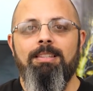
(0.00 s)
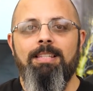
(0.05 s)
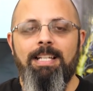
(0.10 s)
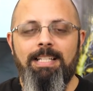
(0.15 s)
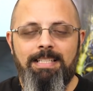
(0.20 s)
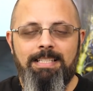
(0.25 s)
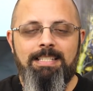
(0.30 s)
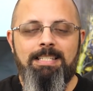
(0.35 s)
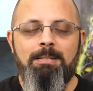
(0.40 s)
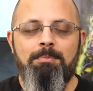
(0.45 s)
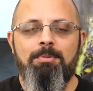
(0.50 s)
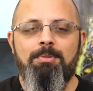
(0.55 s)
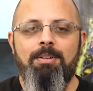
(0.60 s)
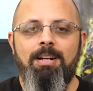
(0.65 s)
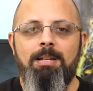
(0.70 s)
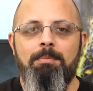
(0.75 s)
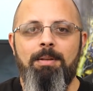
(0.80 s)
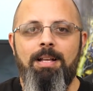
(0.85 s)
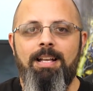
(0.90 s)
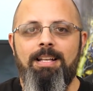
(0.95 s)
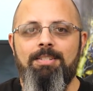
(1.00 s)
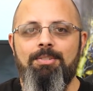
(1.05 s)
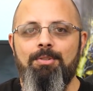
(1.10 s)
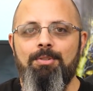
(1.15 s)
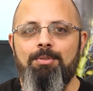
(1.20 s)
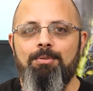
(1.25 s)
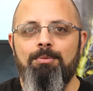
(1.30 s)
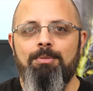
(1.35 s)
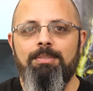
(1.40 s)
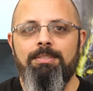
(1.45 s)
Like and subscribe as
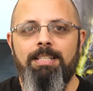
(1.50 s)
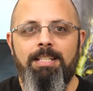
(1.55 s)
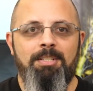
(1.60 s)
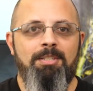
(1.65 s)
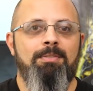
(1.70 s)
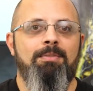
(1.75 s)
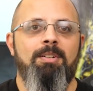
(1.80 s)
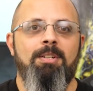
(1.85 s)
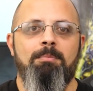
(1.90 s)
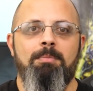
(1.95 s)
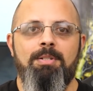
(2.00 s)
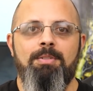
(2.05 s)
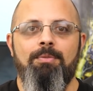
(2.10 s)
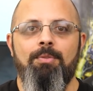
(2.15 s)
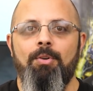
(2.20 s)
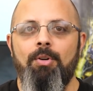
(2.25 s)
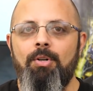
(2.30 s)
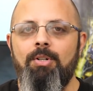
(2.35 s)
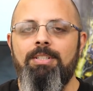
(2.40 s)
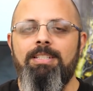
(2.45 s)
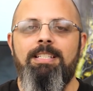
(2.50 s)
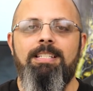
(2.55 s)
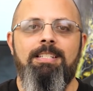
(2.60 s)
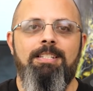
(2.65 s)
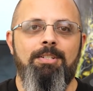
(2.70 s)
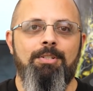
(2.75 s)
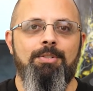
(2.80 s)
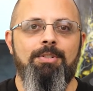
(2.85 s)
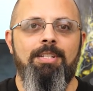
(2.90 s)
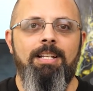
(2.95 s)
usual. Thank you very much for all these
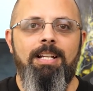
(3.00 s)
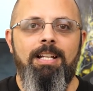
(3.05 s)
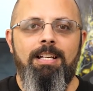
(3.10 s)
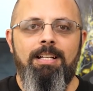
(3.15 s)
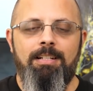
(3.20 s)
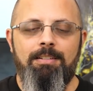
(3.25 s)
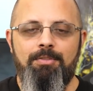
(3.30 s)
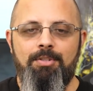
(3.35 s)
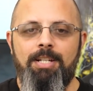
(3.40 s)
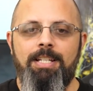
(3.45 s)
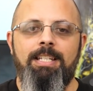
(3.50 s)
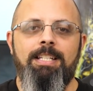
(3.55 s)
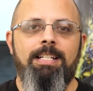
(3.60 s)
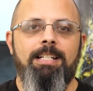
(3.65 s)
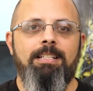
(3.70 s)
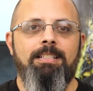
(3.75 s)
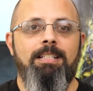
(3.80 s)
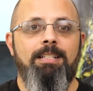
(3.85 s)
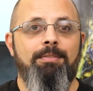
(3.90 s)
years of checking out.